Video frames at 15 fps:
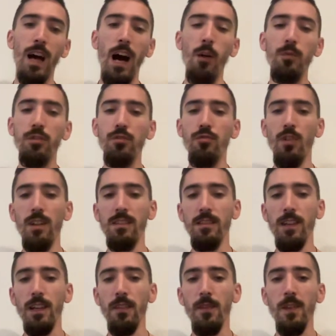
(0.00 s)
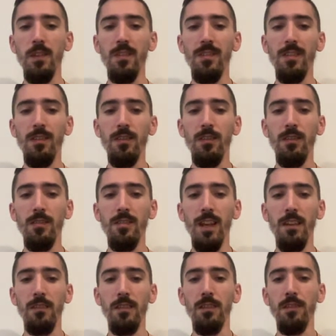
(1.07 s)
How would you translate this
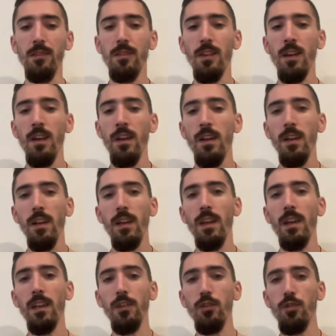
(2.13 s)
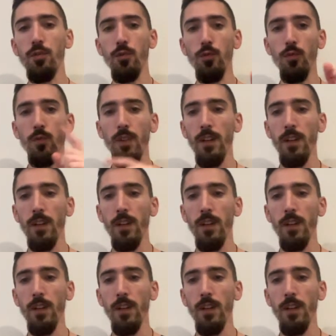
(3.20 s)
sentence into